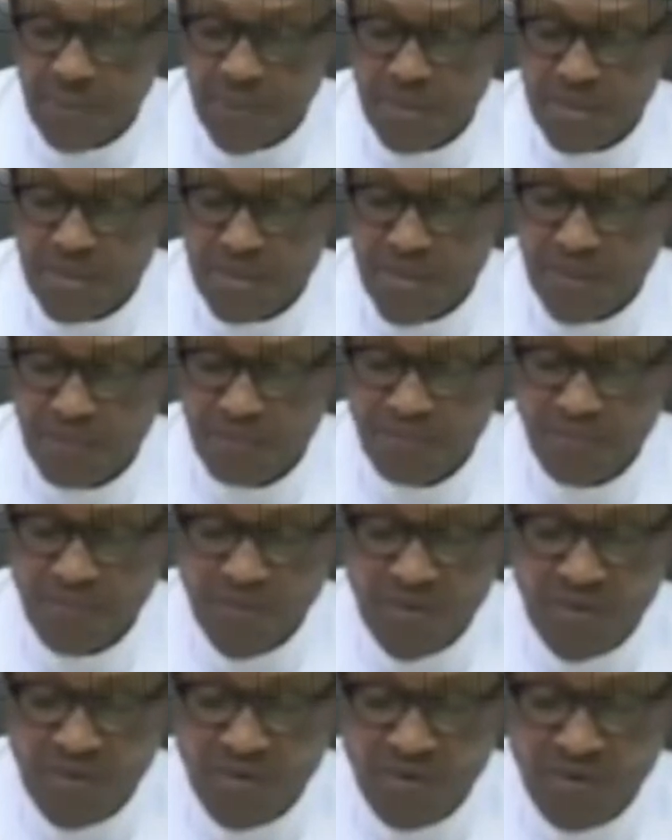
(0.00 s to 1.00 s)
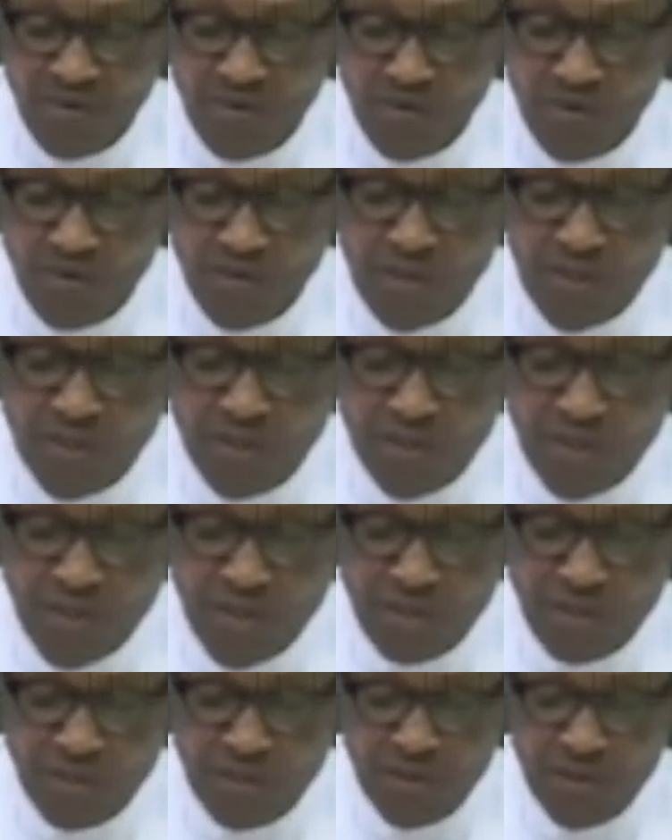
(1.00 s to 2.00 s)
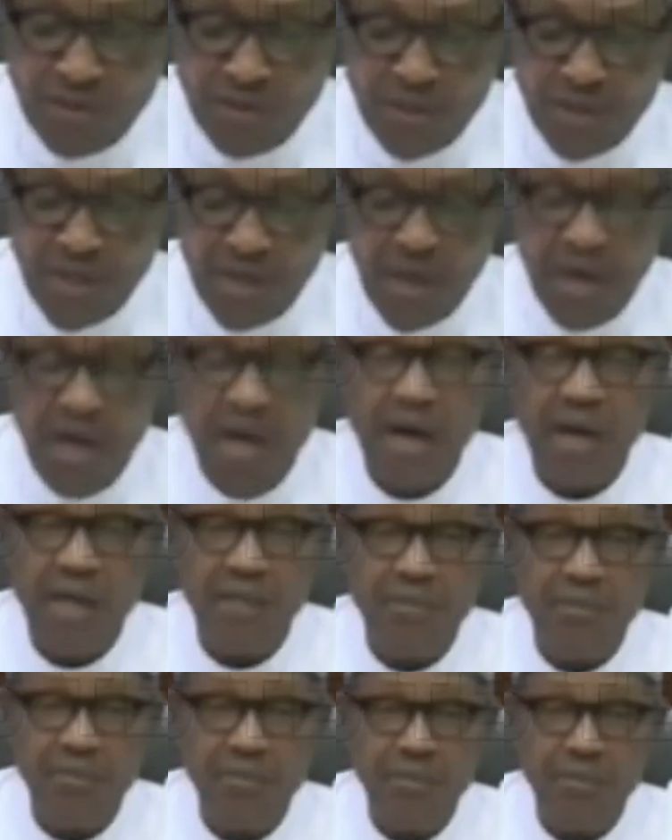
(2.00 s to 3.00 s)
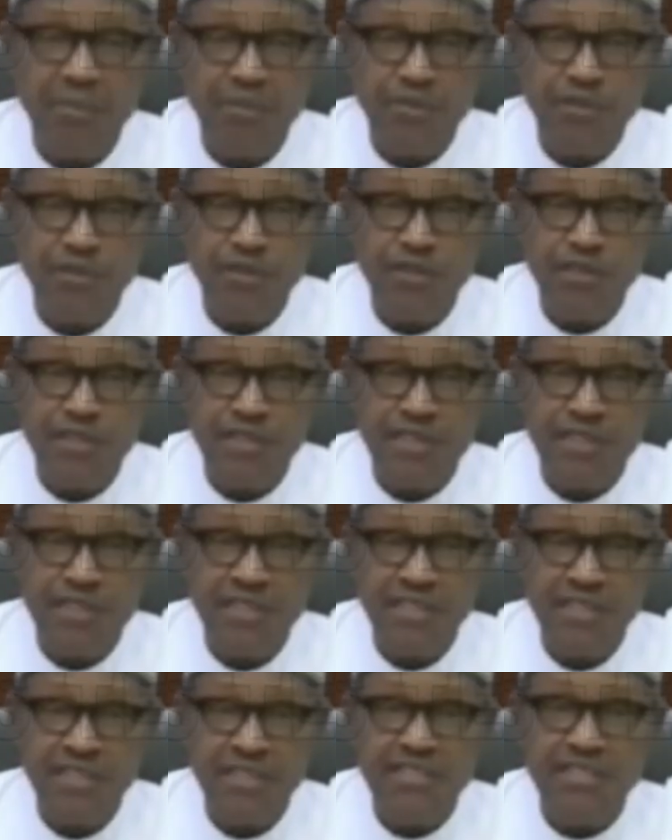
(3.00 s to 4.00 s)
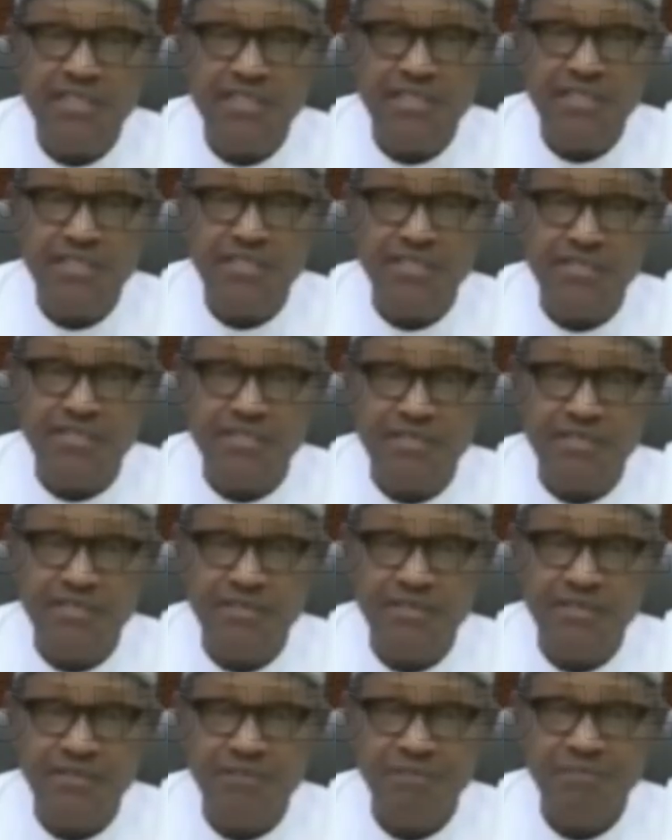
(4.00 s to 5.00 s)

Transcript: by some for their selfish, unpatriotic interests.